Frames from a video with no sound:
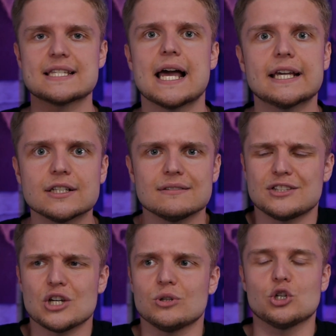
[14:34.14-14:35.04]
like,
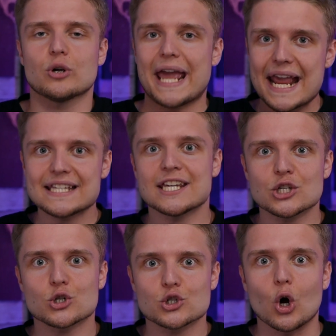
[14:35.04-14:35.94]
dude, you're 18
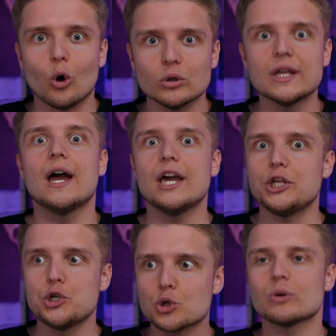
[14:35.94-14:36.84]
years old,
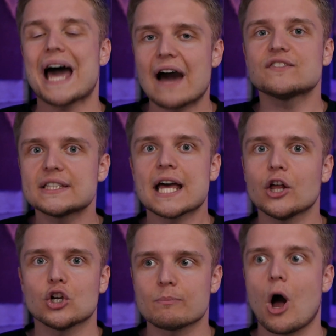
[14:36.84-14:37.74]
you don't have to tell
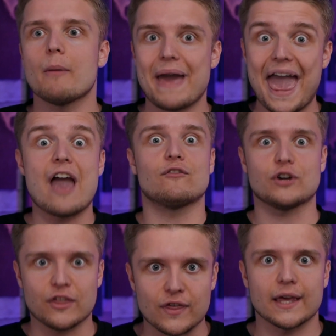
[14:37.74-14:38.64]
your mom
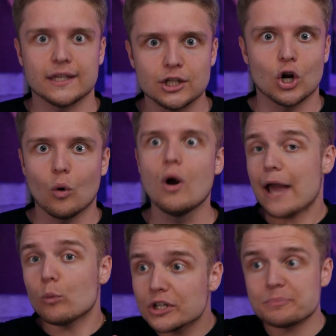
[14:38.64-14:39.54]
everything, you know?
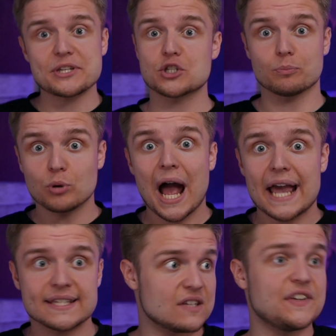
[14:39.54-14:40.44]
I wouldn't be
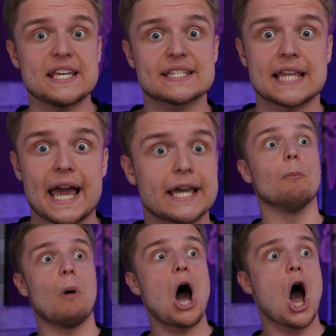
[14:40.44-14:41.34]
surprised if he's like,
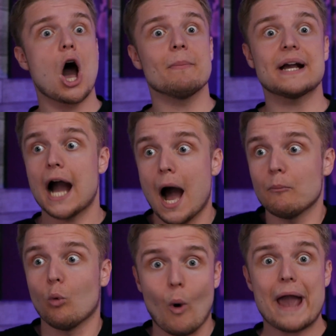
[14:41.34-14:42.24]
Mom,
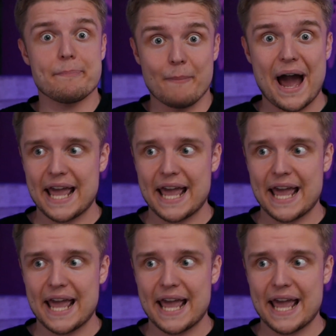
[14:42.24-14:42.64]
come wipe my